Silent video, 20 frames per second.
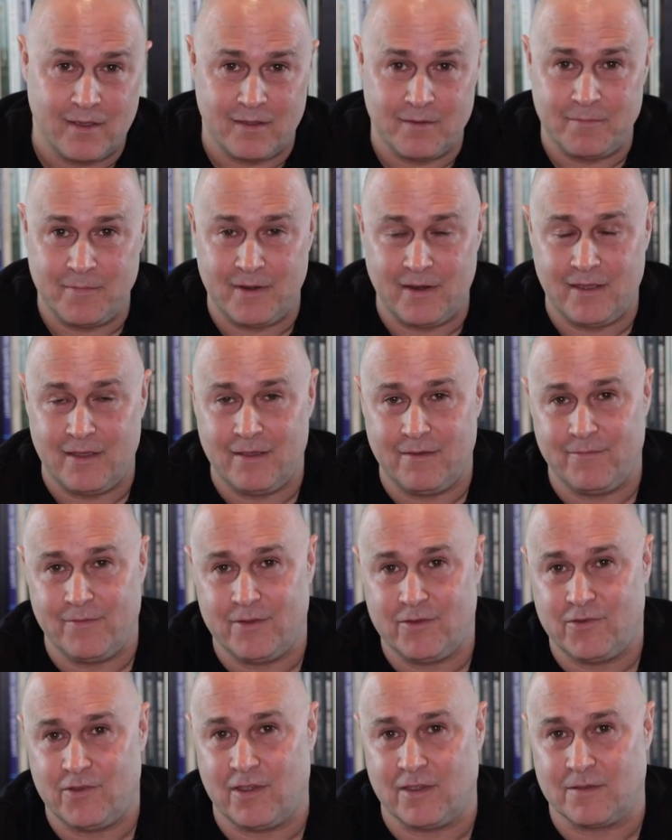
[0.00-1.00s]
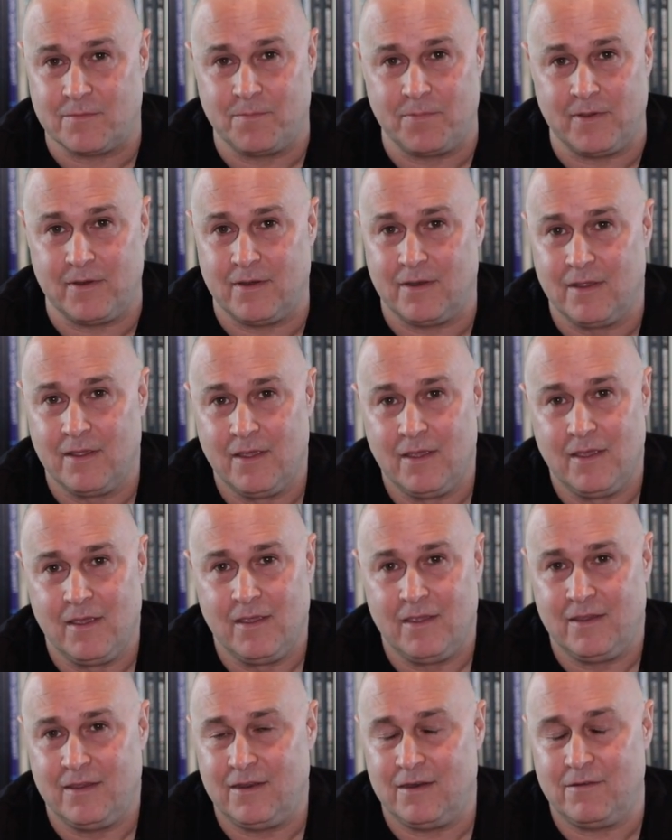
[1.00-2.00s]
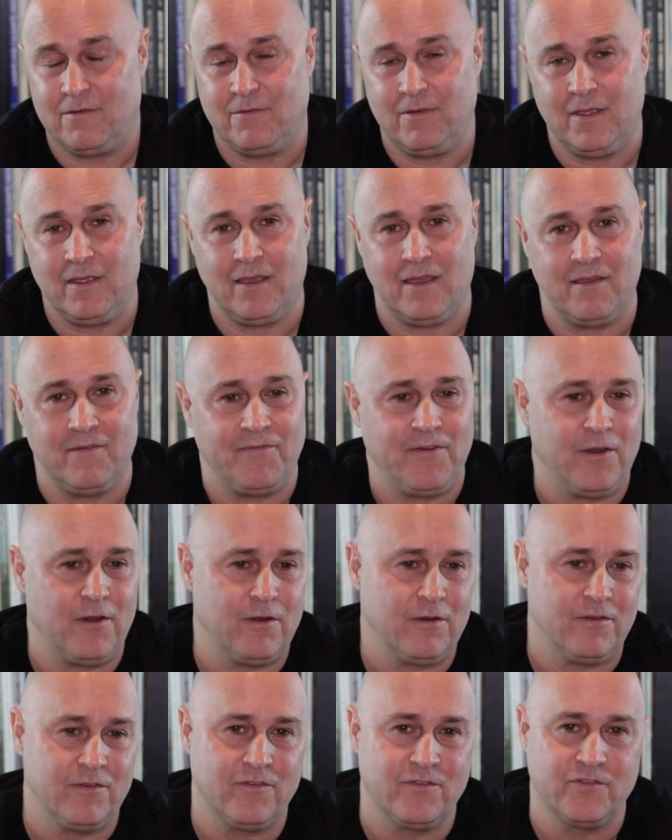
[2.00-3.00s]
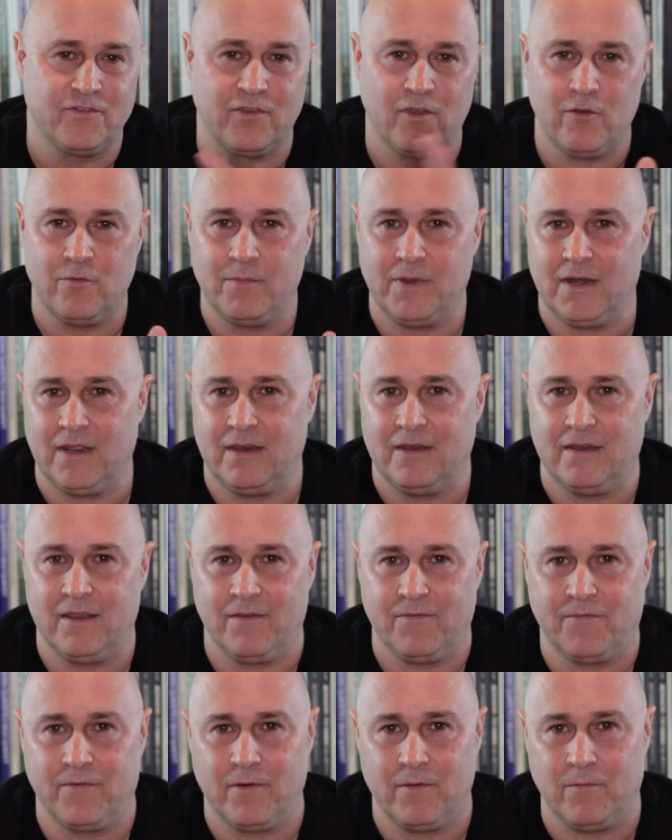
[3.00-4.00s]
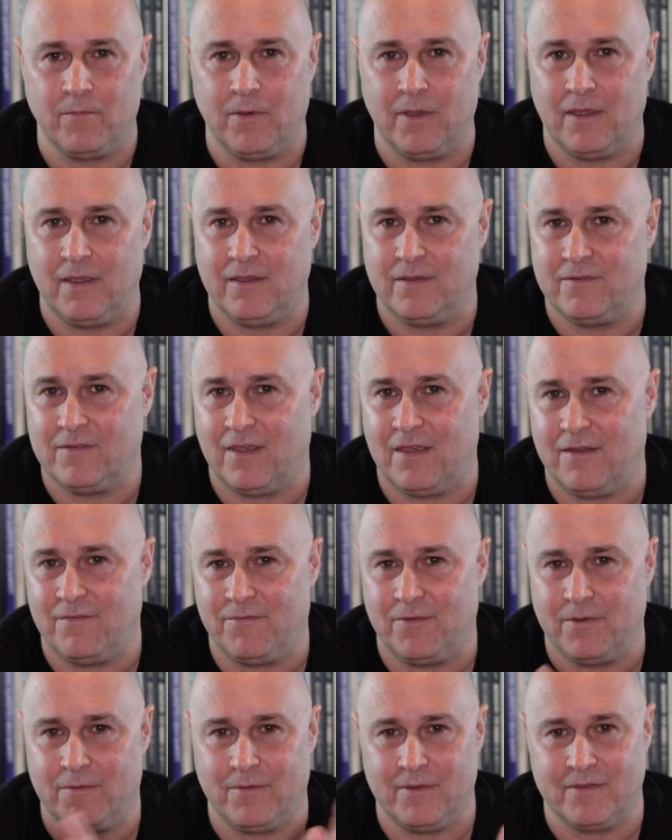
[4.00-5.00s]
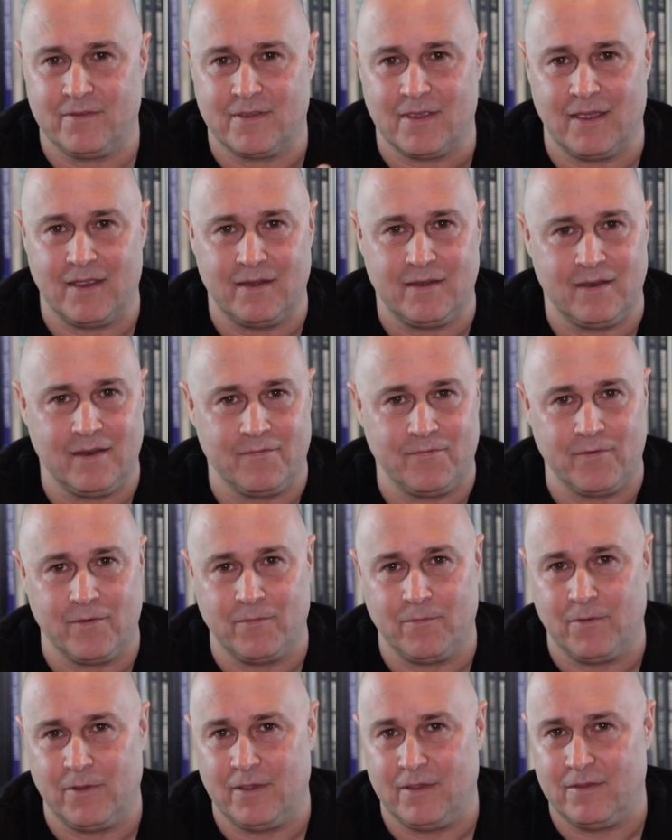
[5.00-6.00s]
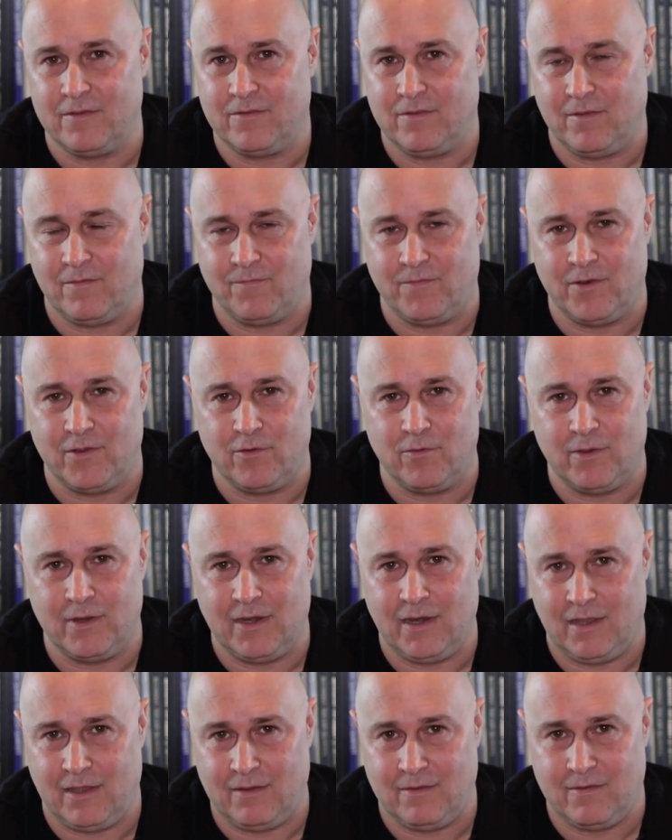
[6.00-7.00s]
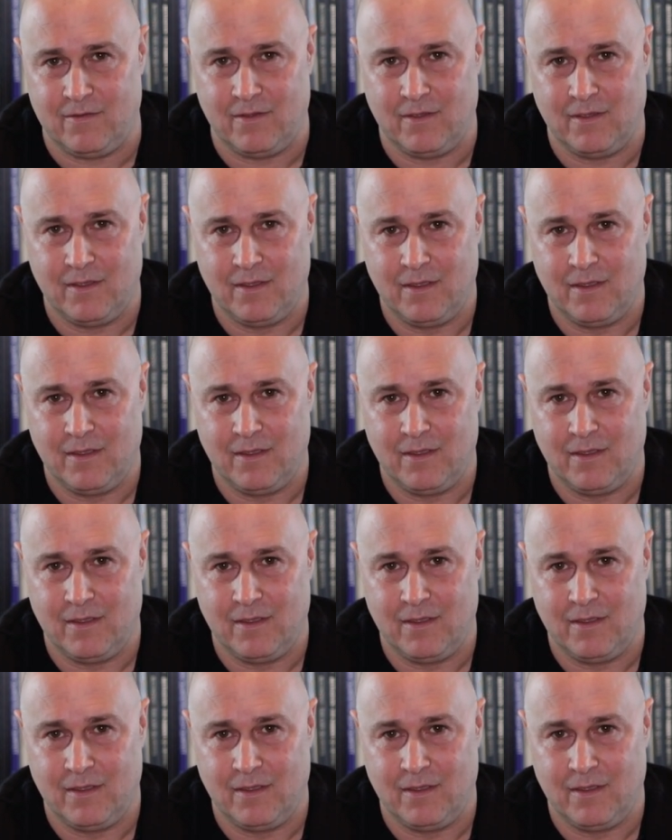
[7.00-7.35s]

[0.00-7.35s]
I mean, I haven't checked, but, I've heard so many different ways. Everyone's got different ways of doing it.